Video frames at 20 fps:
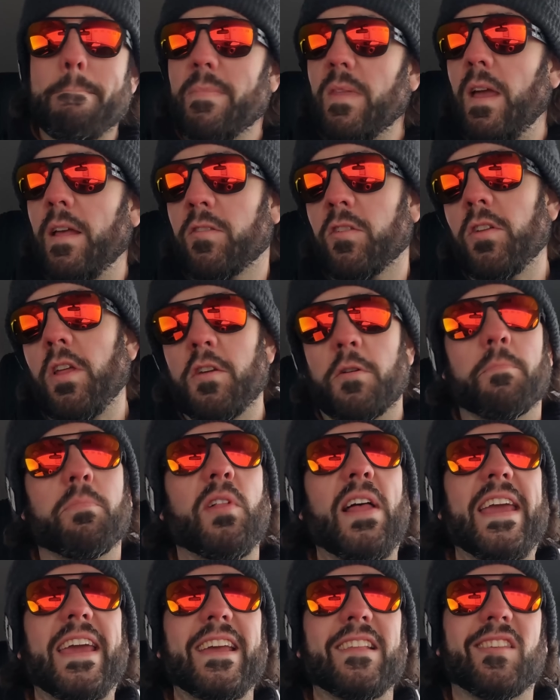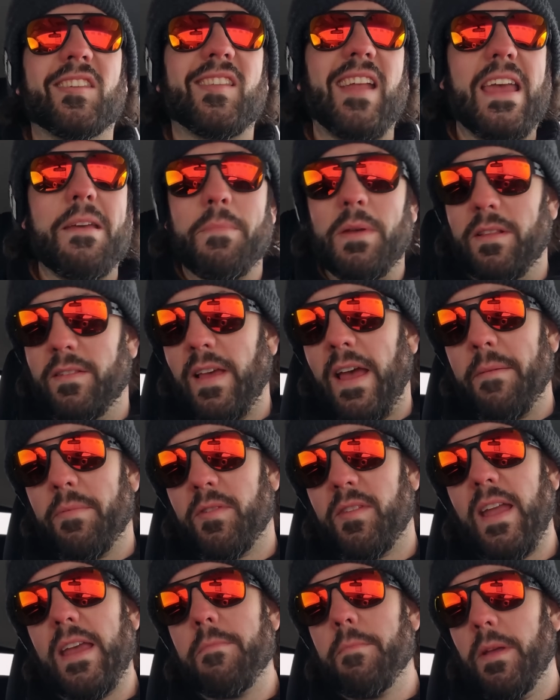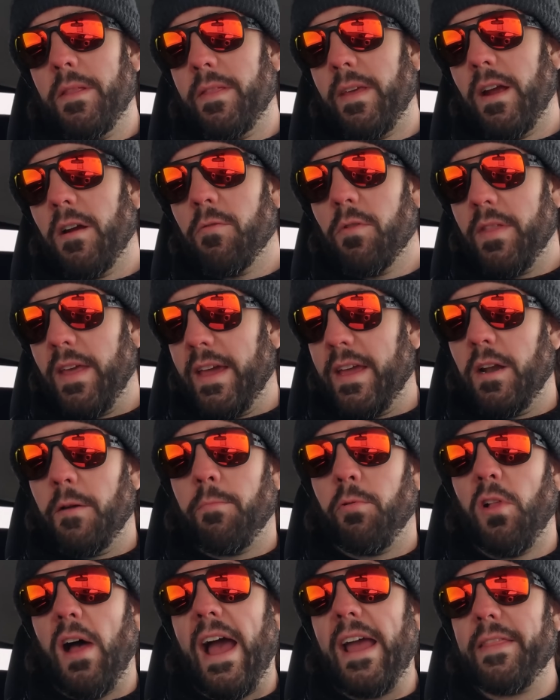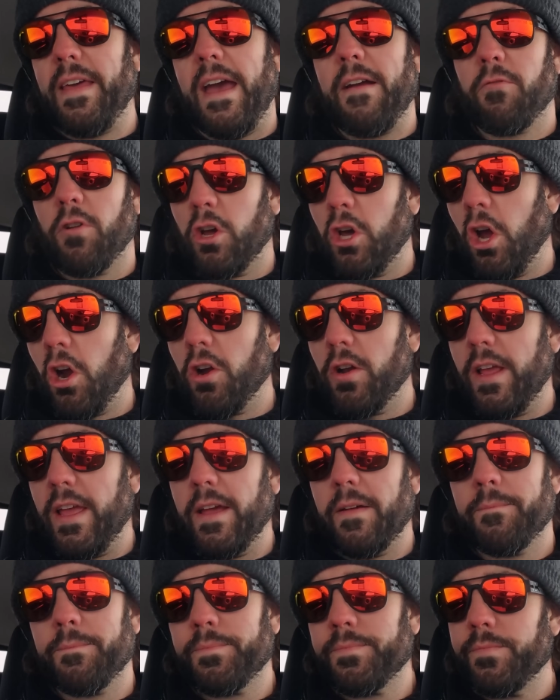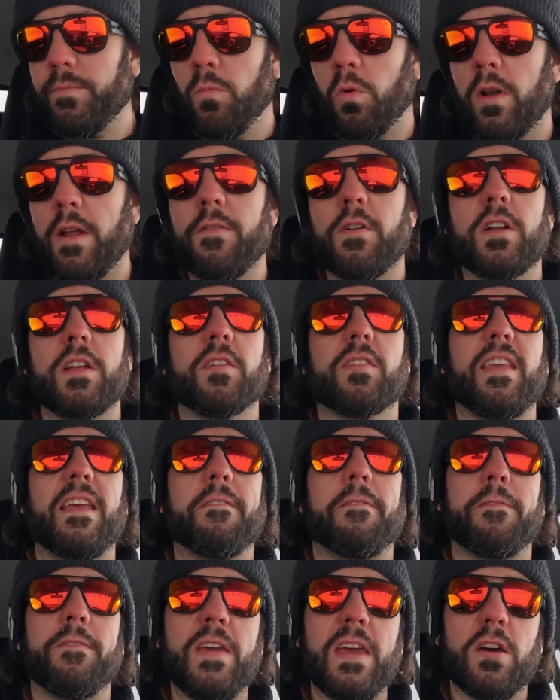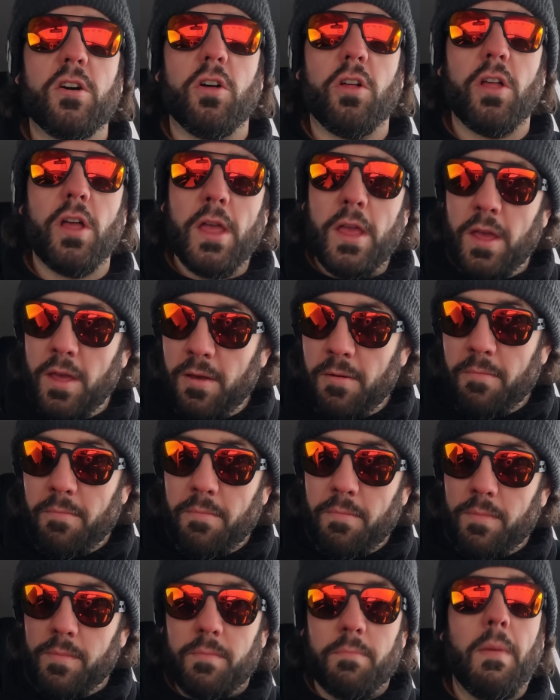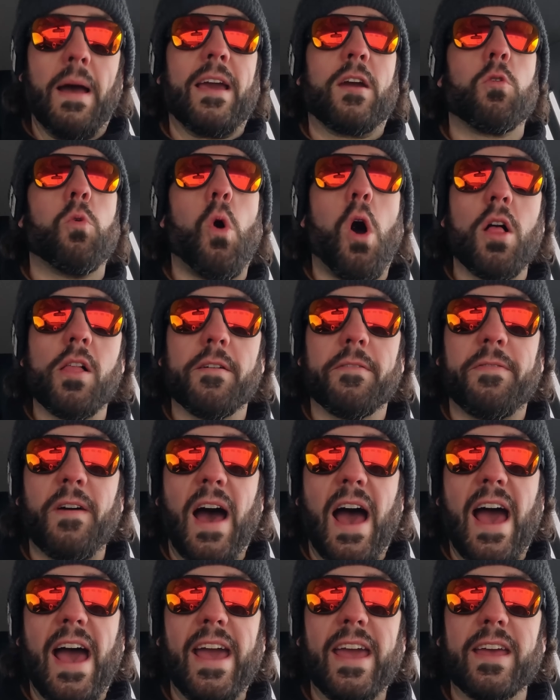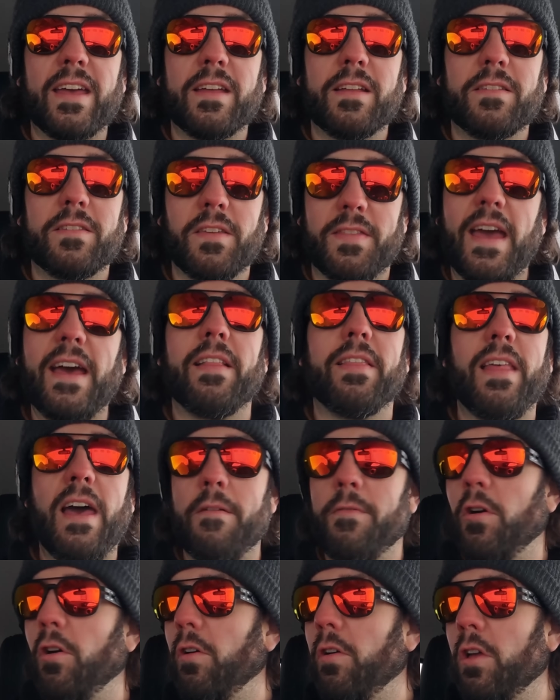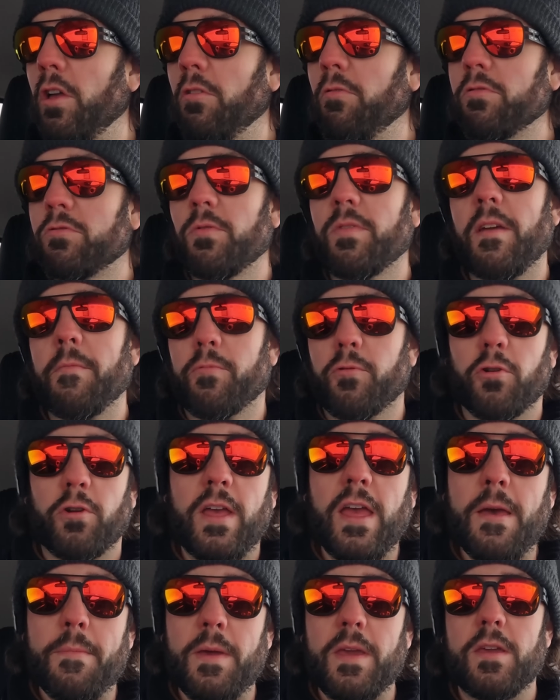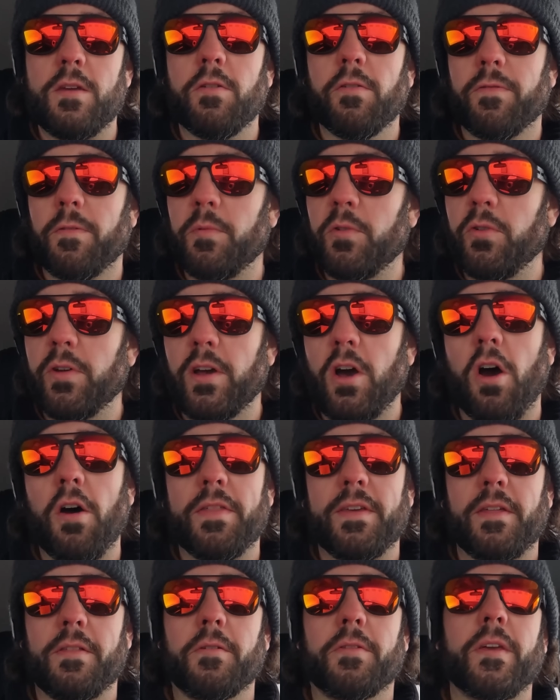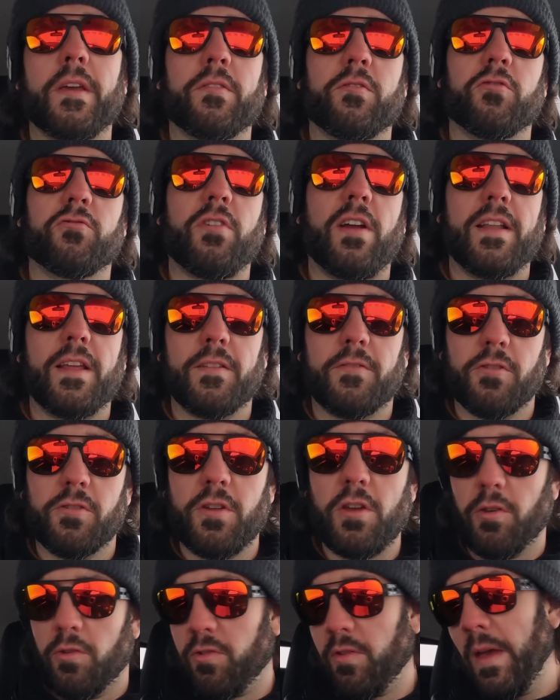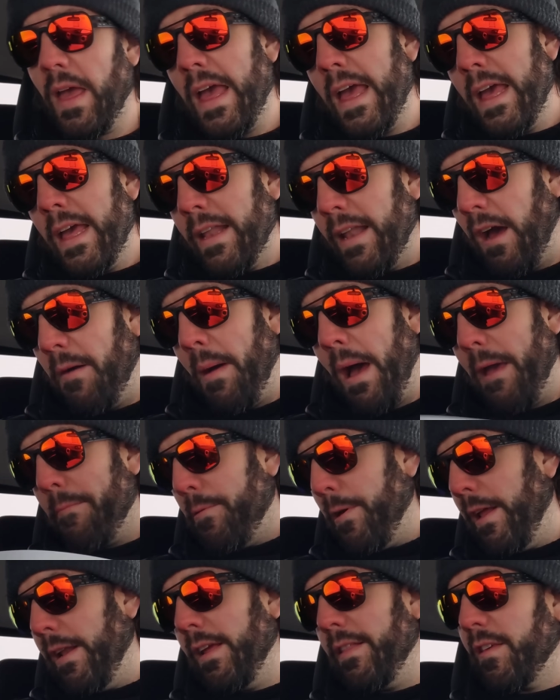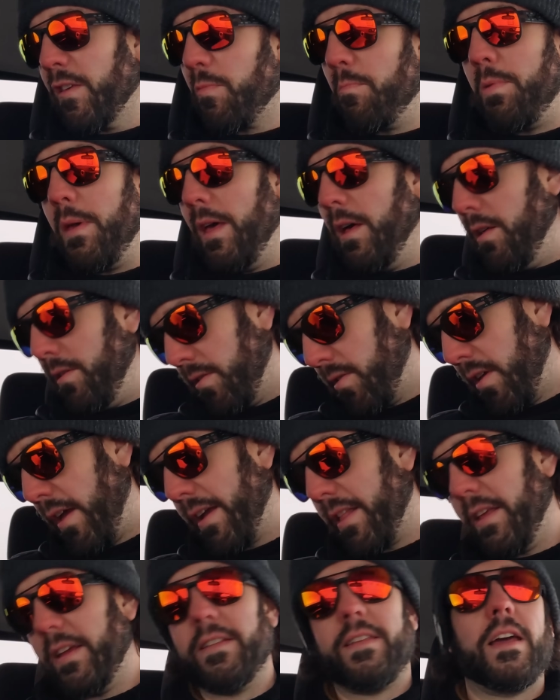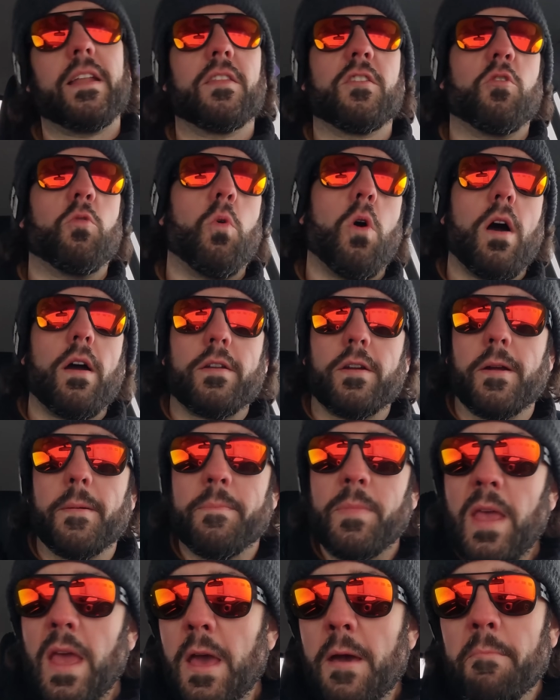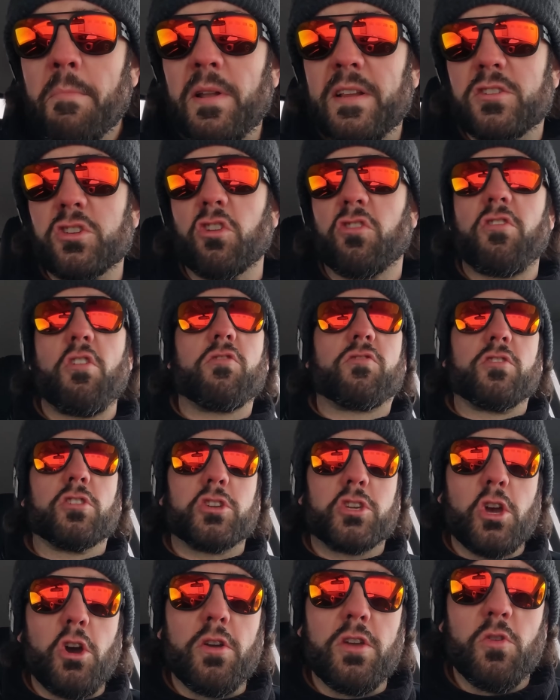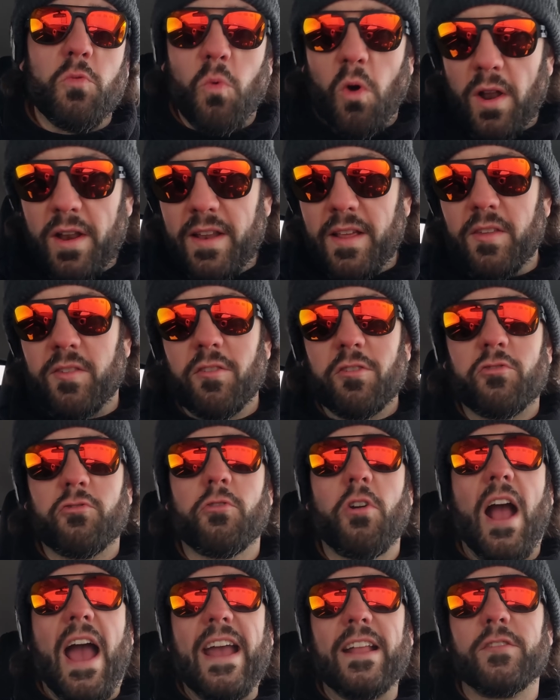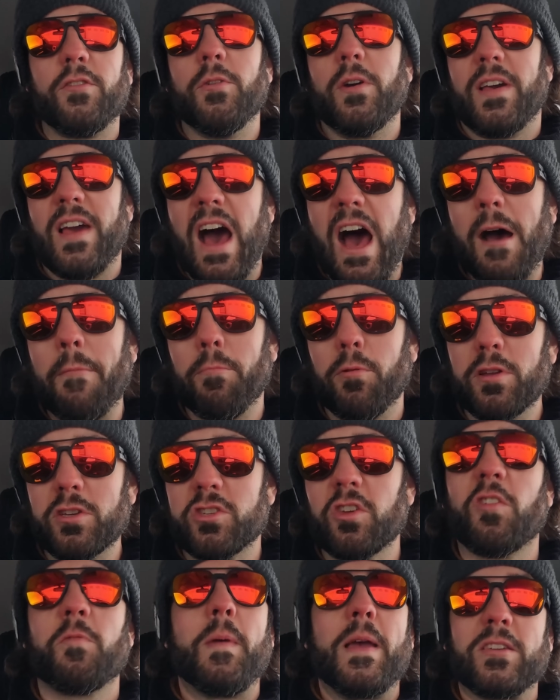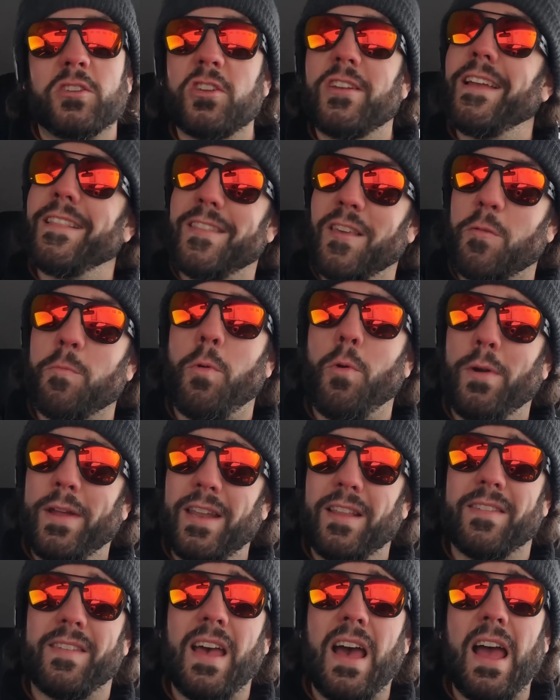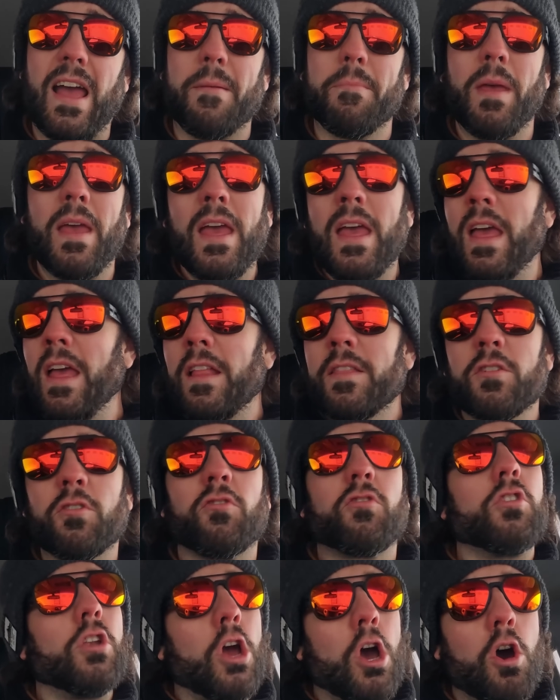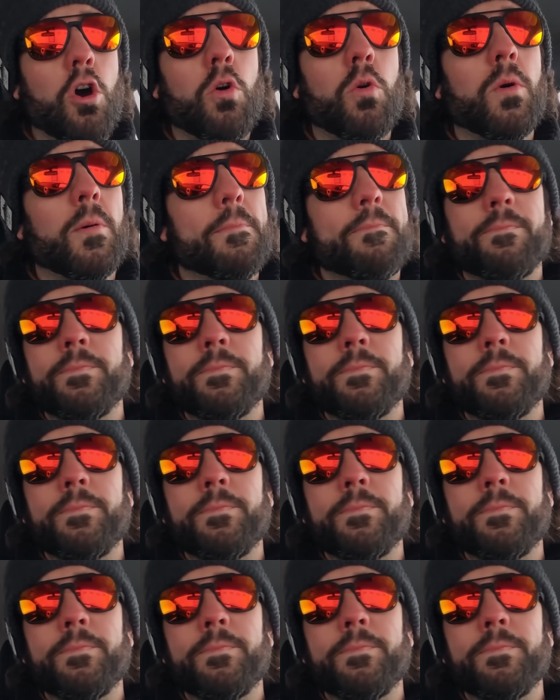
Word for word: That's another blanket statement type statement there where they can apply that regarding whatever it is they feel might qualify to that level which would then prohibit you from doing all the other things they're trying to introduce. Now, in my opinion, this bill is likely dead in the water, but it just goes to show you what it is they're trying to accomplish, especially at this point in time. There's no